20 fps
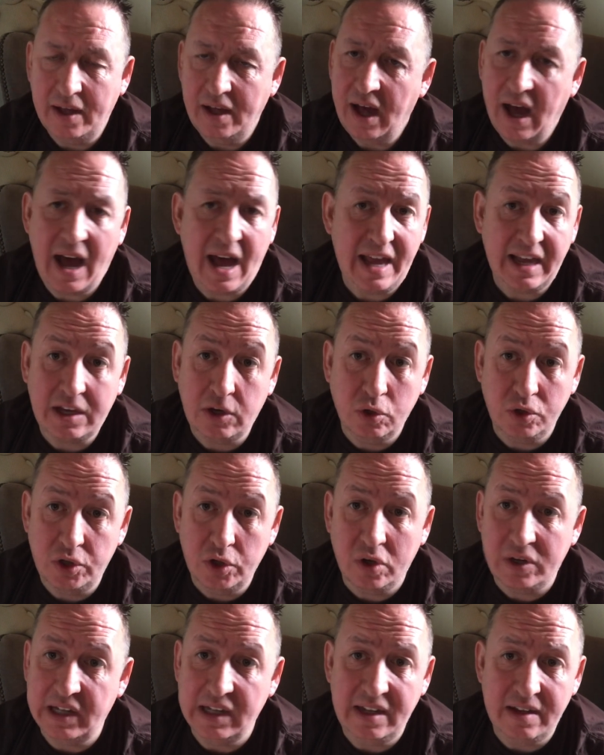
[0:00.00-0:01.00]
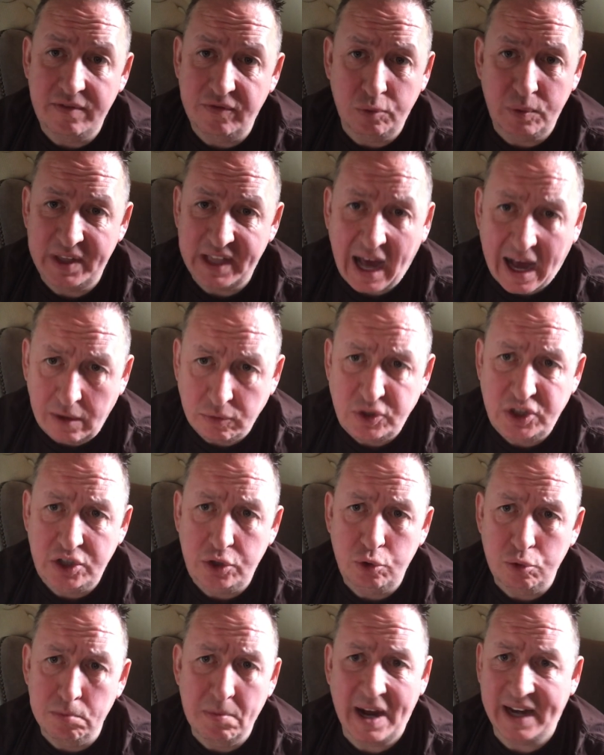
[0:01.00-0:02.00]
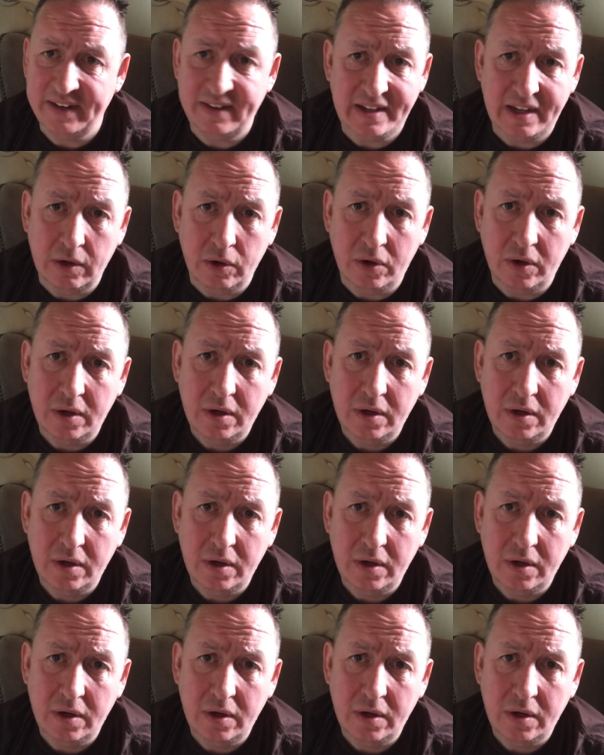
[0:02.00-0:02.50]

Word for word: I could not live without you, my dear.